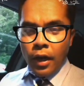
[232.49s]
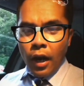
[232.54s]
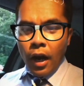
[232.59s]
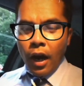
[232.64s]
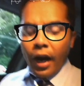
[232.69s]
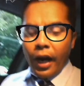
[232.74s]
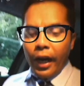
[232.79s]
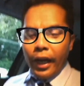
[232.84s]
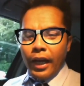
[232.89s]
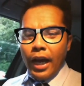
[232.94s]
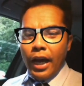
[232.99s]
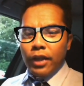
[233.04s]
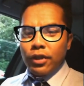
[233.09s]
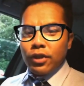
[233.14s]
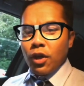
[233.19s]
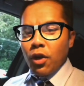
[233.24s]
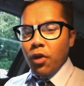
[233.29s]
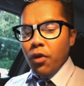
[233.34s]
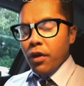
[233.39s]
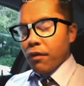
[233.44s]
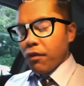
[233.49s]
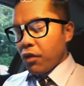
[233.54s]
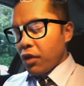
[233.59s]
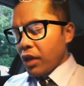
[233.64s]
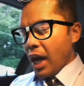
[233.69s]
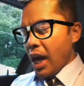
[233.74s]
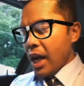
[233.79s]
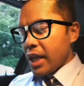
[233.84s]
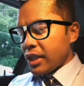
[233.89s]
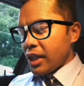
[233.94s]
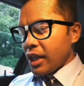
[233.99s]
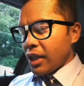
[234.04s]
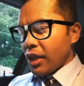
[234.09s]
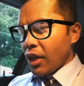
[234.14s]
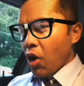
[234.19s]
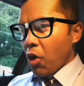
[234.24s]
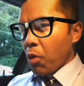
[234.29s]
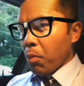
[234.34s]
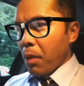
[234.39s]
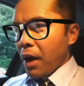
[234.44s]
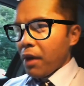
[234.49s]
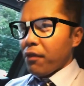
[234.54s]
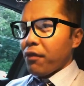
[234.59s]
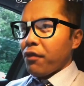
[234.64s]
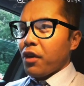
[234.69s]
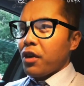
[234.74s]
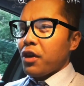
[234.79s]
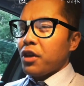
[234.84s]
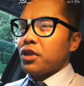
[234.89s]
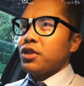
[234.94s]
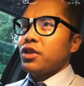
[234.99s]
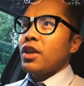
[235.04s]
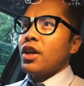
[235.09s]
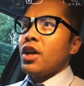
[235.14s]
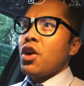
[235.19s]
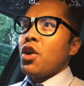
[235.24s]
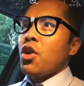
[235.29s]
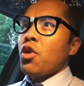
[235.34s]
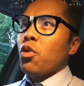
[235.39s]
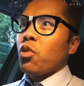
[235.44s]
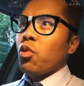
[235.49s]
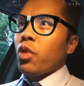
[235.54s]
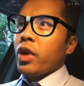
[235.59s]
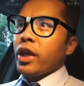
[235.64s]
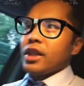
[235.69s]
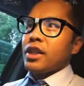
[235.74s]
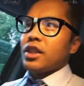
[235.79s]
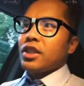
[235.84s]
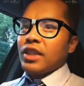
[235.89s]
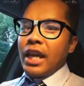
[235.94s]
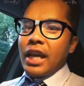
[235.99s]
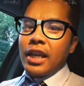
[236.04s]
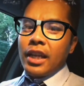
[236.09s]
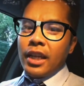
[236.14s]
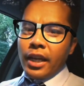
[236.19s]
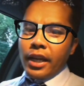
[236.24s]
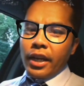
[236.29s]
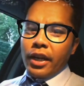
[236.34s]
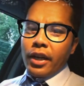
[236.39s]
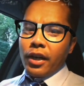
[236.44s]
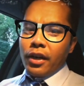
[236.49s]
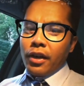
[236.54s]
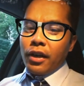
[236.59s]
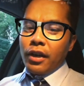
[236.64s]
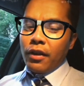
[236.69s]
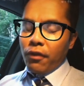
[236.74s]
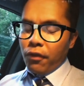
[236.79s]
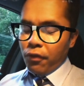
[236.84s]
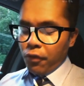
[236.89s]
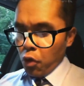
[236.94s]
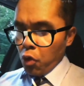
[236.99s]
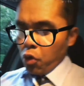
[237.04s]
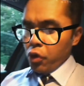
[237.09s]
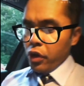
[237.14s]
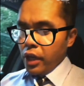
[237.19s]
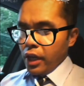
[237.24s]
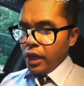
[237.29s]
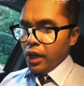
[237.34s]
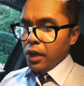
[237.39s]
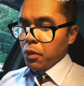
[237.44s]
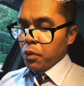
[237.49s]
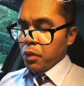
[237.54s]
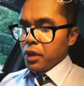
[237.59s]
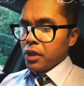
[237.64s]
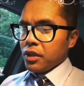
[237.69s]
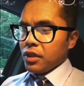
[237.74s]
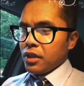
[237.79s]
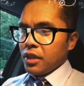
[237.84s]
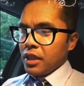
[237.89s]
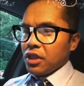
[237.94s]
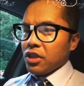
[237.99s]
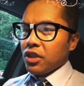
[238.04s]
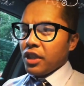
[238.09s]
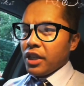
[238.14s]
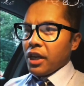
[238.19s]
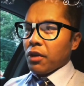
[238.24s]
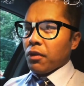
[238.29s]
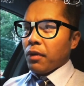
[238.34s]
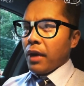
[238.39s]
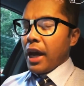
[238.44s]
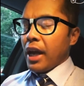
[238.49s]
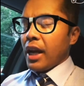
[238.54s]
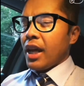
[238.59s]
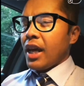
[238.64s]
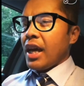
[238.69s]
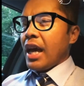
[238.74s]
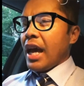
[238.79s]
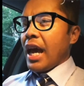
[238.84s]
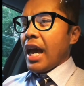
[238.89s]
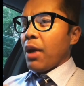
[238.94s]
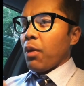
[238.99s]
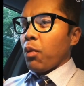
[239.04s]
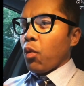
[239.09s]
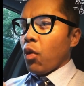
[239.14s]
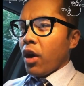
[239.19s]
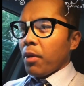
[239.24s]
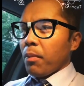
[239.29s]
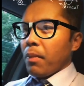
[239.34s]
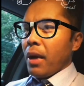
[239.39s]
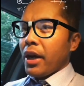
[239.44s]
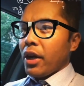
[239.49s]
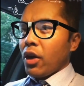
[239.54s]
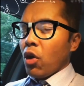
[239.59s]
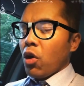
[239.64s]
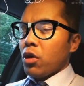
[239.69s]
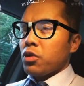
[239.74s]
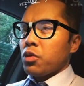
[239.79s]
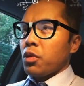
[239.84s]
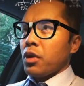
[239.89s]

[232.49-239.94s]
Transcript: Alright guys, so if you guys didn't know, my first real estate full year was this year, right? And one of my goals